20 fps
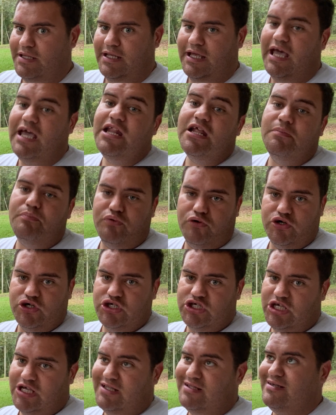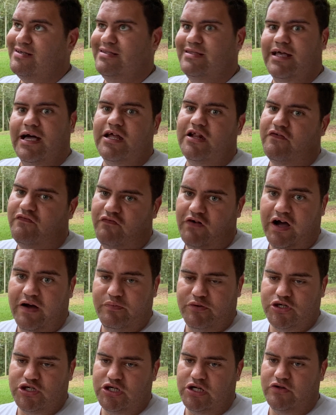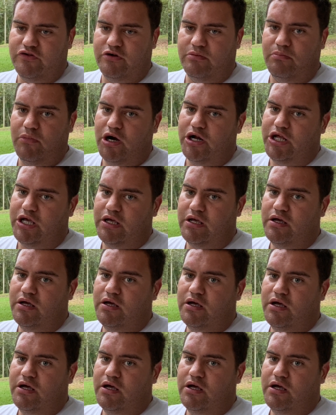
80% to 95% of their money